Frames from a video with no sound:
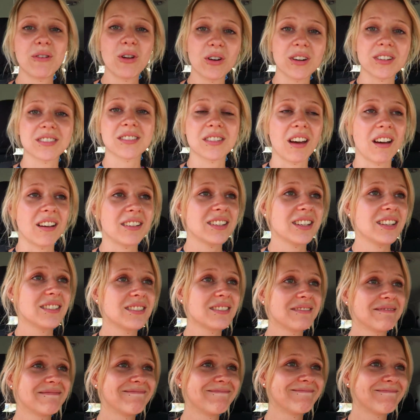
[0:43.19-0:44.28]
vlog has started.
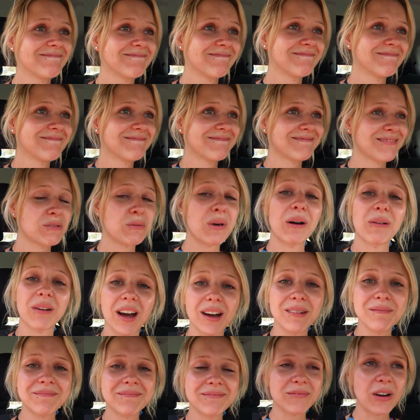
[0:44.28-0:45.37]
Welcome,